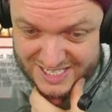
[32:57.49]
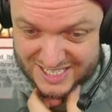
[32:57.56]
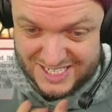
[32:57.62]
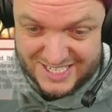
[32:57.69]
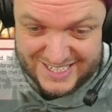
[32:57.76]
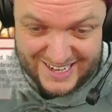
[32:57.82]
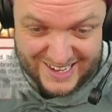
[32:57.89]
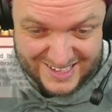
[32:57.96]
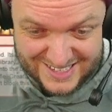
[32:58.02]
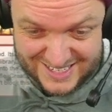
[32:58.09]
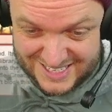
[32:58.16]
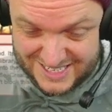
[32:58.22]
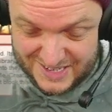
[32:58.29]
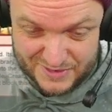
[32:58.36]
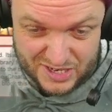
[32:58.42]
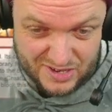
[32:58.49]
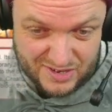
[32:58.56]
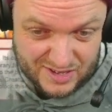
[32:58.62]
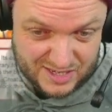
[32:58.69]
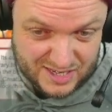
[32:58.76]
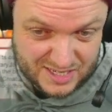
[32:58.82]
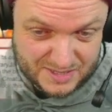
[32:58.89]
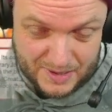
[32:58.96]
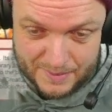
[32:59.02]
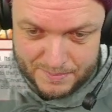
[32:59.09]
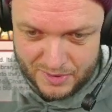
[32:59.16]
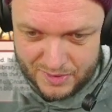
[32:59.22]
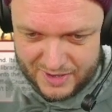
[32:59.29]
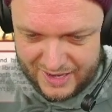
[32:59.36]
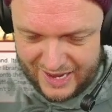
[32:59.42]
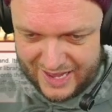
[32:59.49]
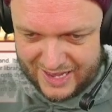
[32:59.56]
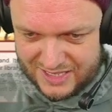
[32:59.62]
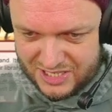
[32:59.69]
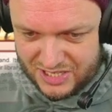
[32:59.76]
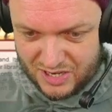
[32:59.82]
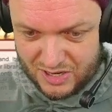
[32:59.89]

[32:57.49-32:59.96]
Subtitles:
Chalice is even good because my opponent has, you know, a